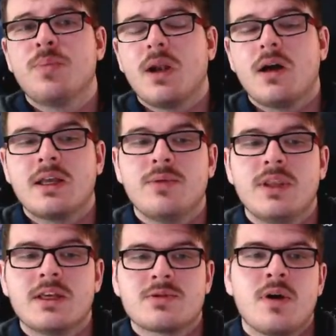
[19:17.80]
lucky with
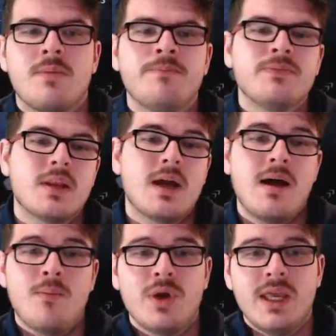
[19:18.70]
this one,
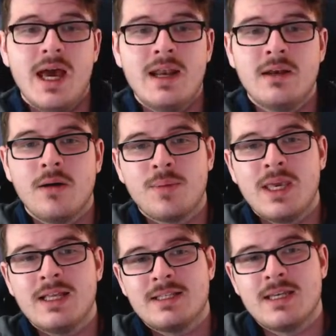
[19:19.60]
and we end up
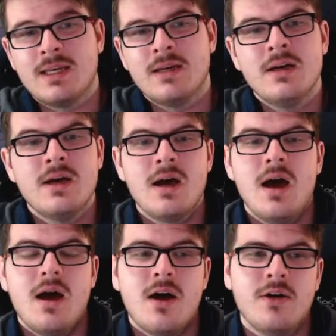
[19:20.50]
getting,
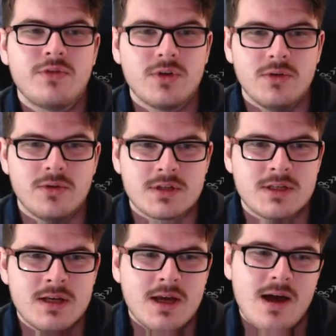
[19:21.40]
of
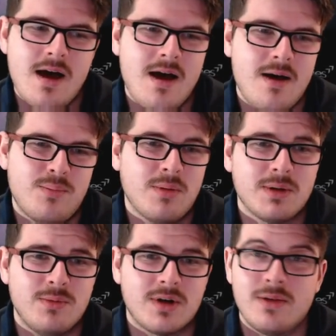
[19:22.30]
course,
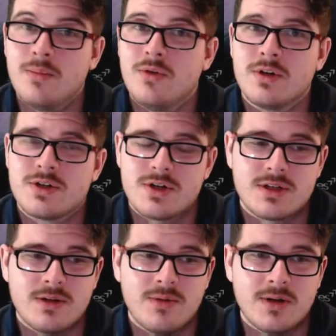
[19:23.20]
probably one of the more
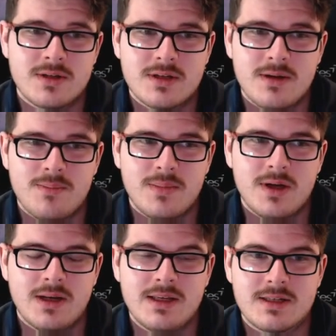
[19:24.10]
interesting ones,
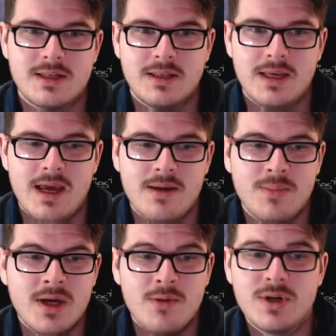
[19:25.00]
at least in the
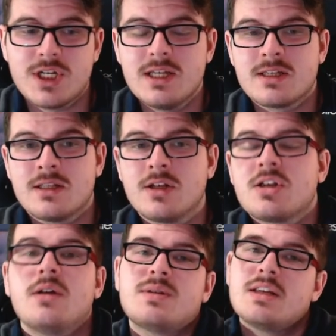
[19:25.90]
game, which is the
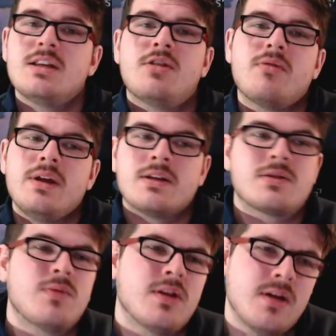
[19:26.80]
Type 63. It's
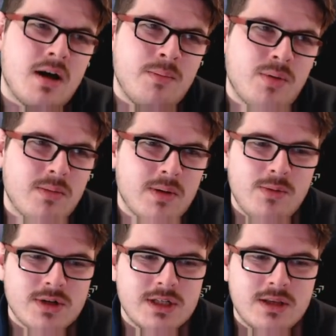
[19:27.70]
the one that I probably
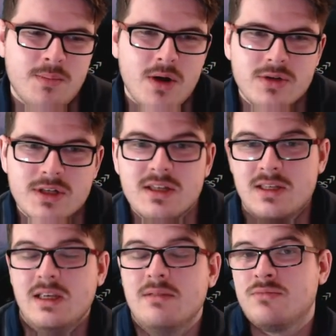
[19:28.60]
wanted the most, as
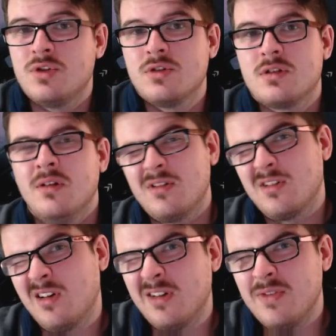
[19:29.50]
it just looked
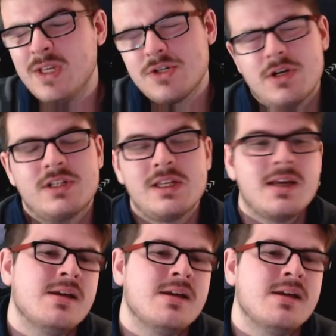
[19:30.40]
kind of interesting.